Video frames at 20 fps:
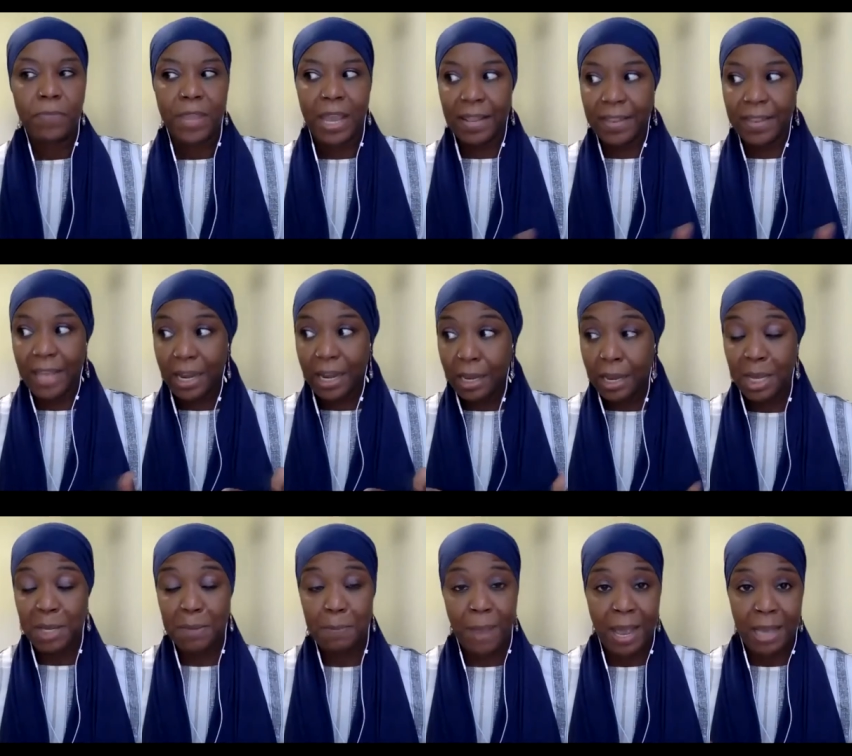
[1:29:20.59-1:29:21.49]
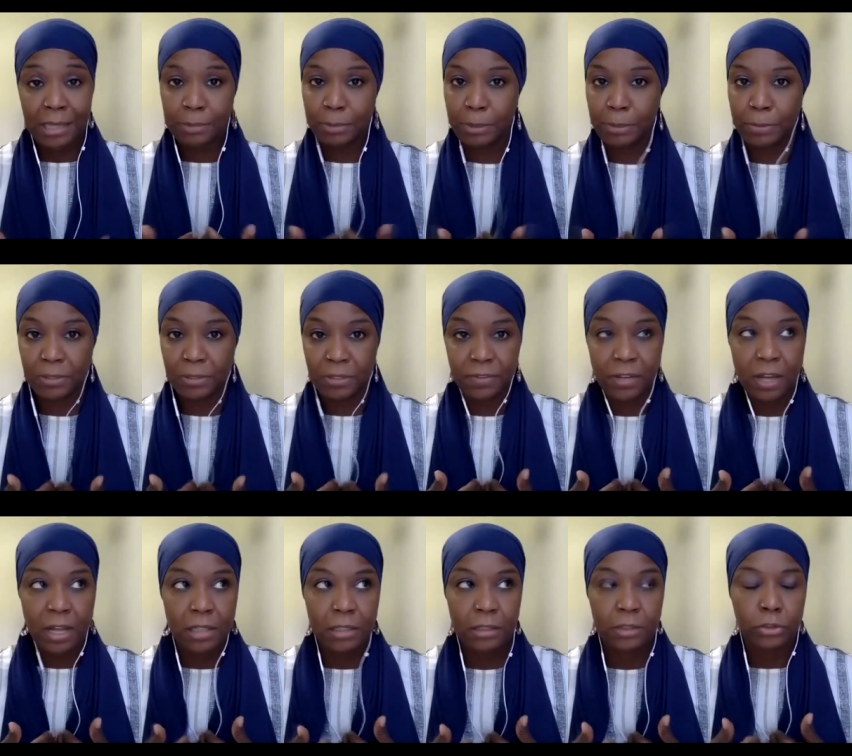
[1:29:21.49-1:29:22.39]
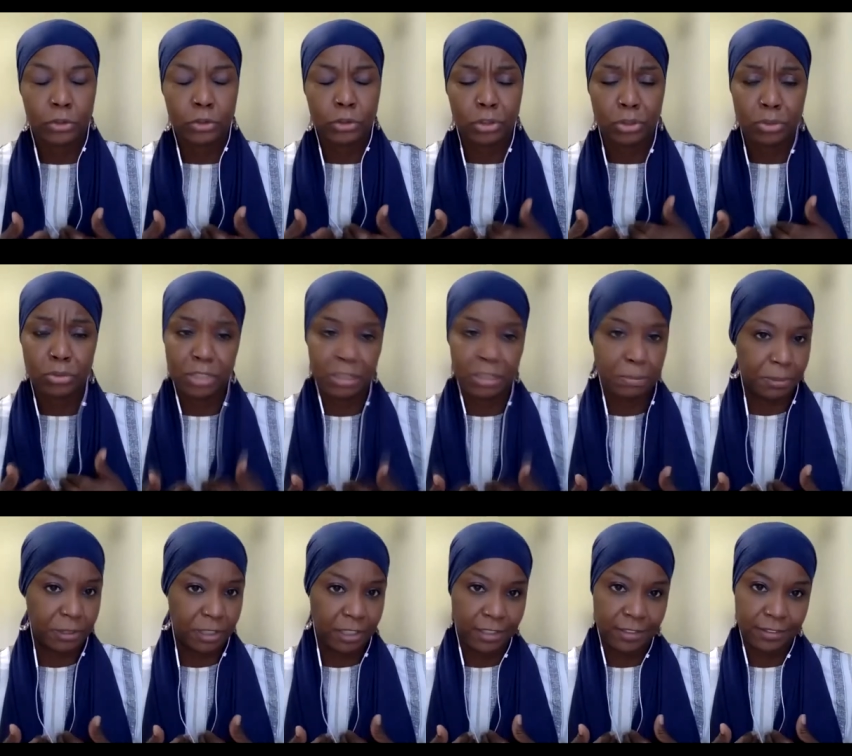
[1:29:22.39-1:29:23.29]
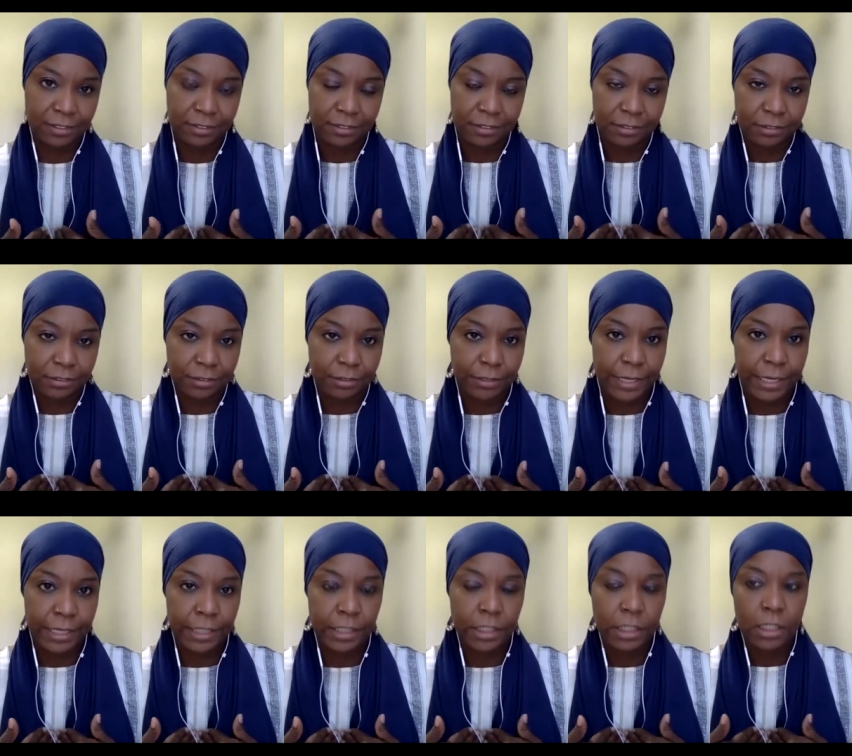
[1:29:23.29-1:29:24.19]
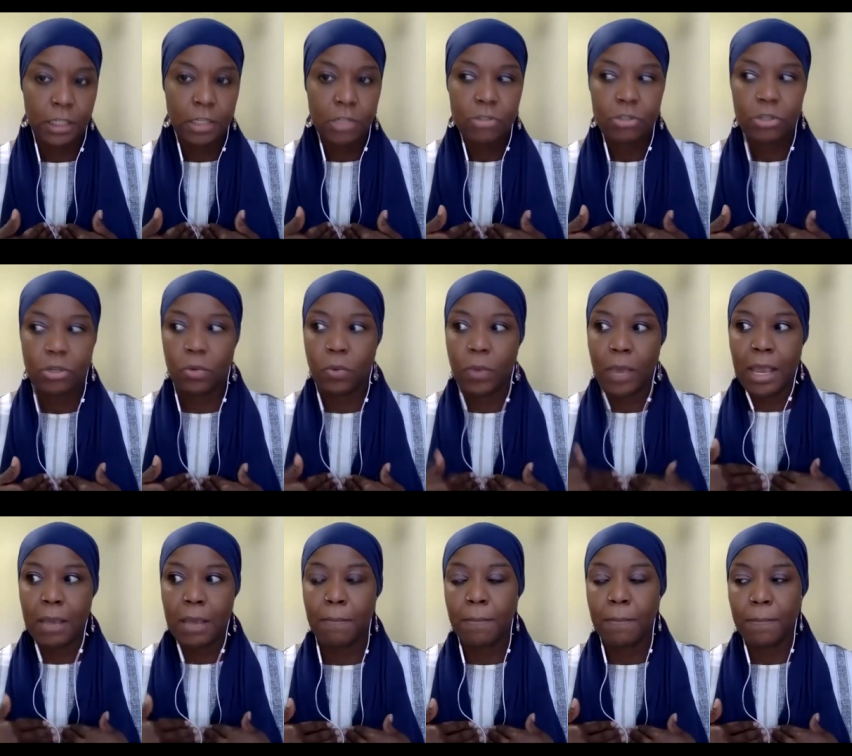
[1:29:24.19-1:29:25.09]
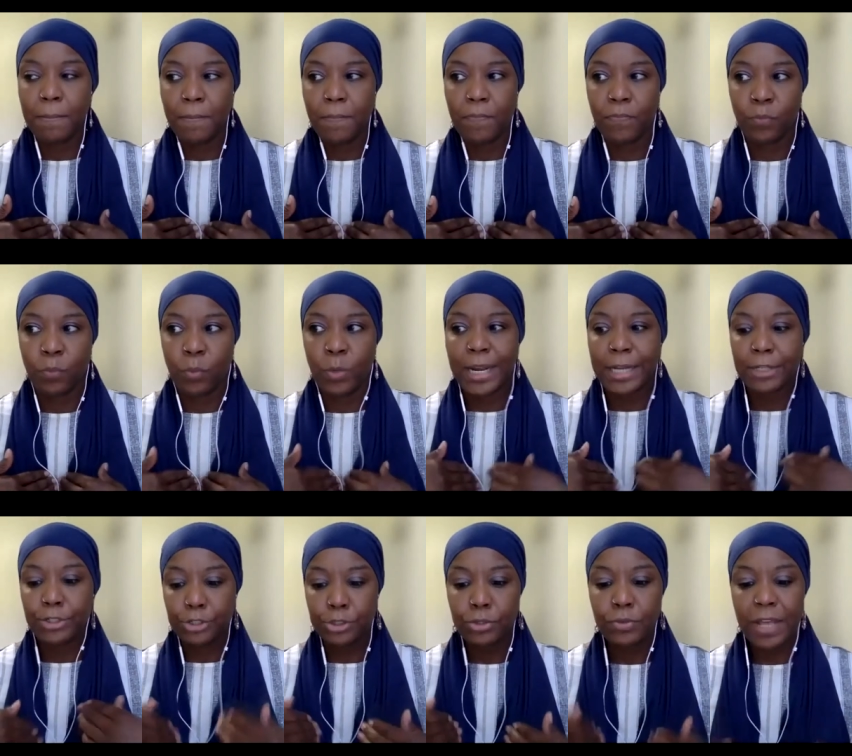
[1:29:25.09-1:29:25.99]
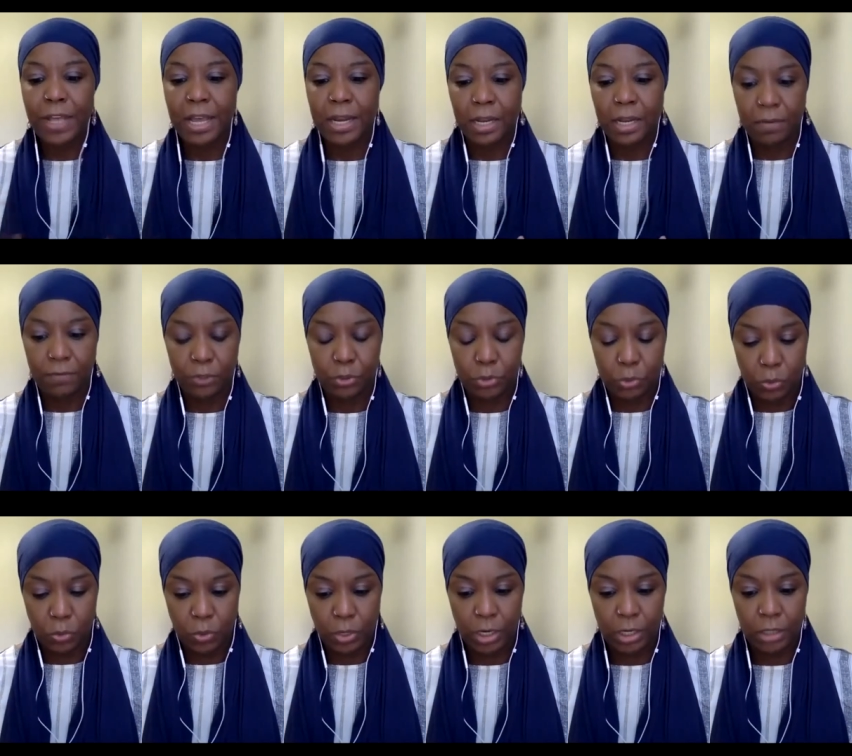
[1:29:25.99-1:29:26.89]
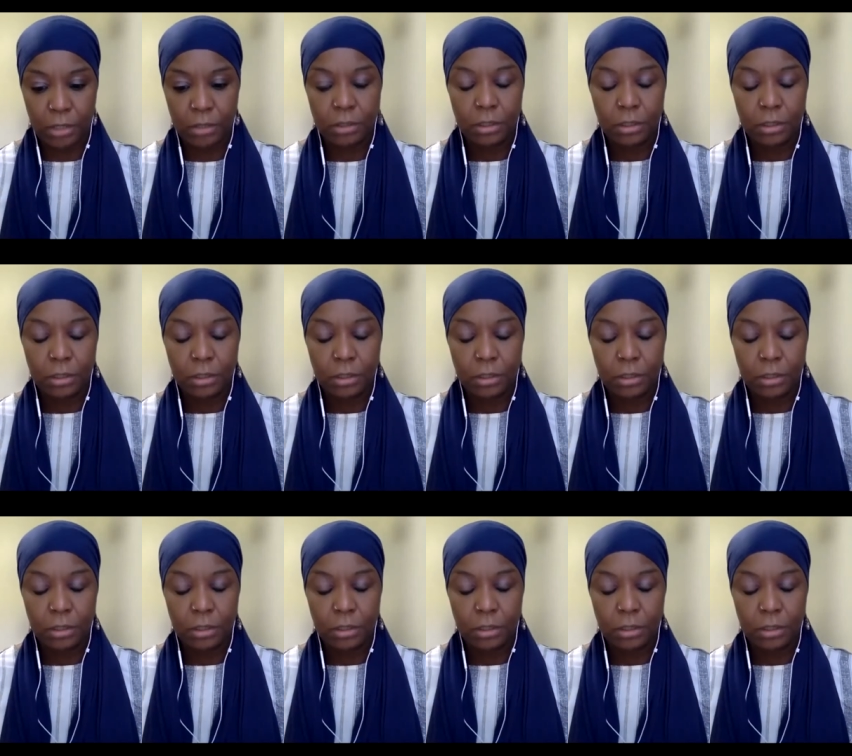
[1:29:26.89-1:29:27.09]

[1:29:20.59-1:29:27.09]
And that impacts people of color so deeply, right? So when I do that inventory